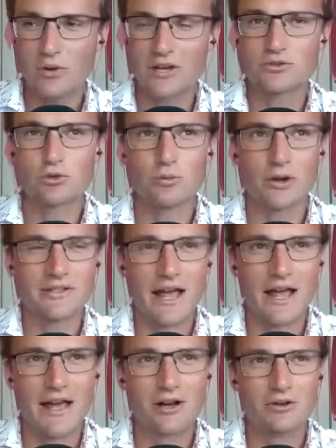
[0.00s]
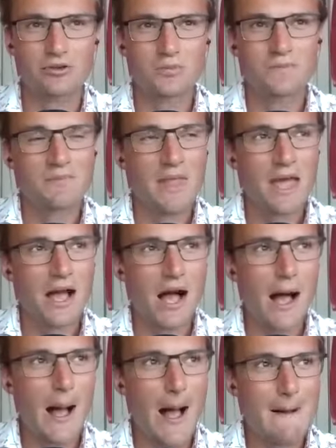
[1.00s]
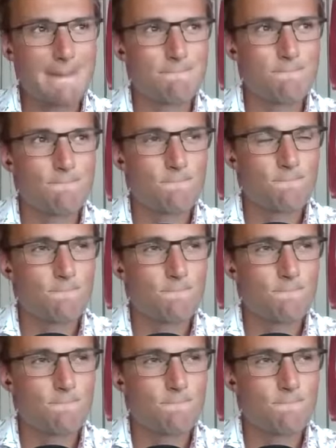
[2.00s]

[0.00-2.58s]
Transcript: is almost how um